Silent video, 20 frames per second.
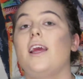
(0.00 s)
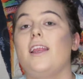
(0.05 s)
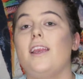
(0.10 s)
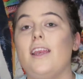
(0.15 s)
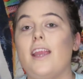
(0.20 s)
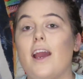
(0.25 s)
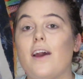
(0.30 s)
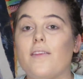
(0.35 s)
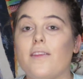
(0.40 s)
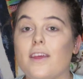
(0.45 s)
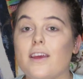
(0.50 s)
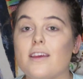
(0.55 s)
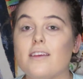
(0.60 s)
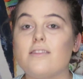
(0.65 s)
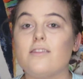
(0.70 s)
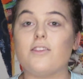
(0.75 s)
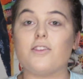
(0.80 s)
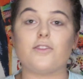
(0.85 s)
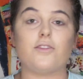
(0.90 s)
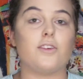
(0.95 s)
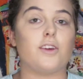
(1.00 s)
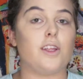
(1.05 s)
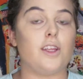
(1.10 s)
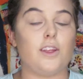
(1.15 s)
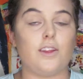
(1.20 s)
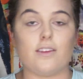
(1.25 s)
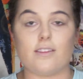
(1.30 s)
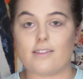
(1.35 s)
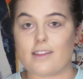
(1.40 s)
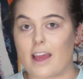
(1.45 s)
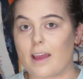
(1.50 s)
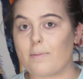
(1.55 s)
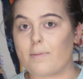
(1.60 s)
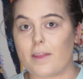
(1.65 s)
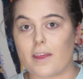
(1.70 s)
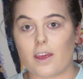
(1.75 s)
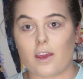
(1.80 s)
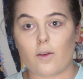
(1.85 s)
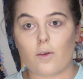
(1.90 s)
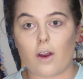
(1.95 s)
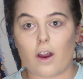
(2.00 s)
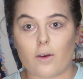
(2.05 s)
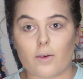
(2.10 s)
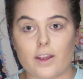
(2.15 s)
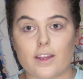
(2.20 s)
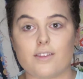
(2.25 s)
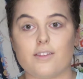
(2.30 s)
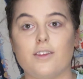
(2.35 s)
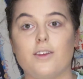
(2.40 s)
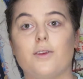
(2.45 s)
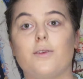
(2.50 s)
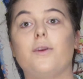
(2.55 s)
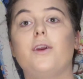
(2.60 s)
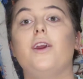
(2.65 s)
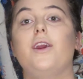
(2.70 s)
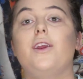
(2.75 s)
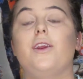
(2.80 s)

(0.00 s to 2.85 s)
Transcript: Now this, you're still going to do the same thing you always do.